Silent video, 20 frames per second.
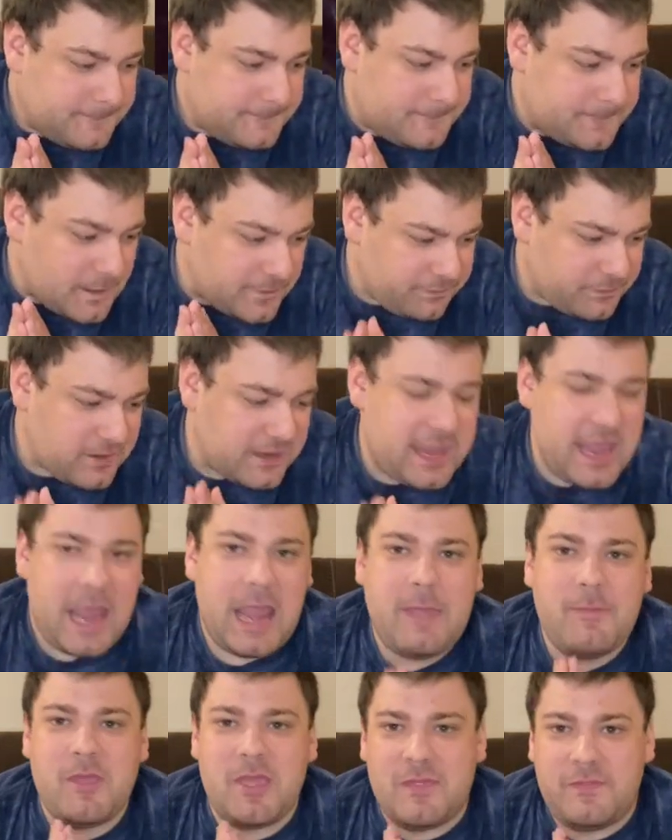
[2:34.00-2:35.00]
But the
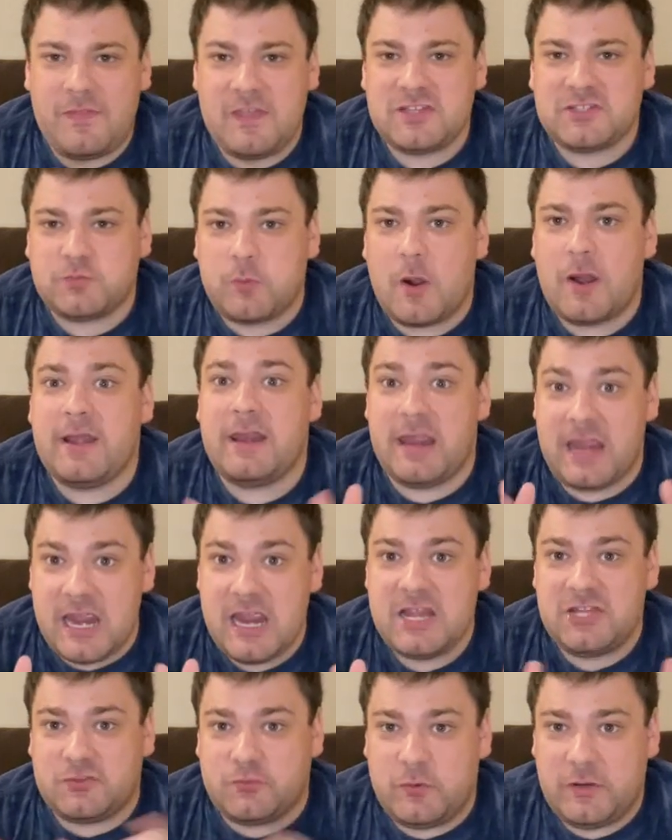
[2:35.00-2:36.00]
game, this one
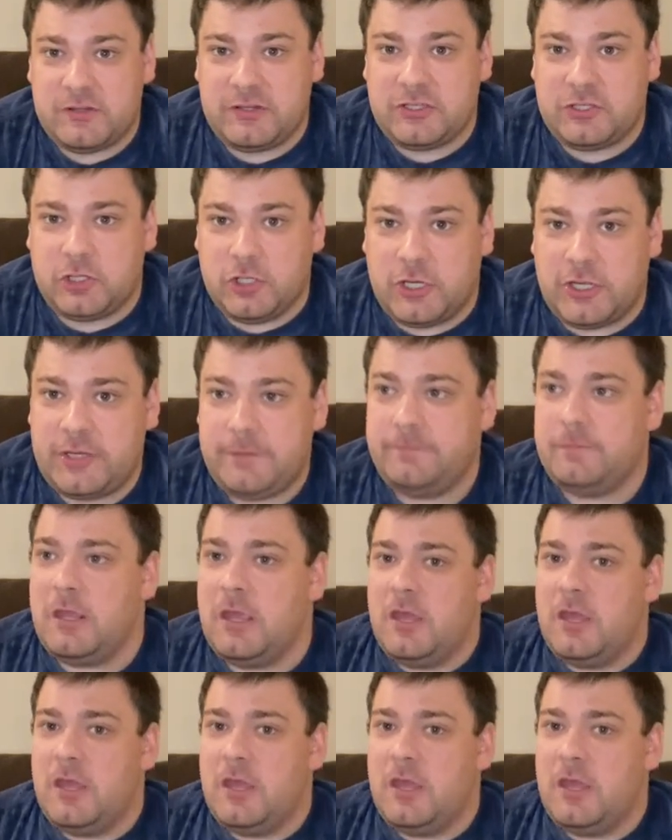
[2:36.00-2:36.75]
is really good.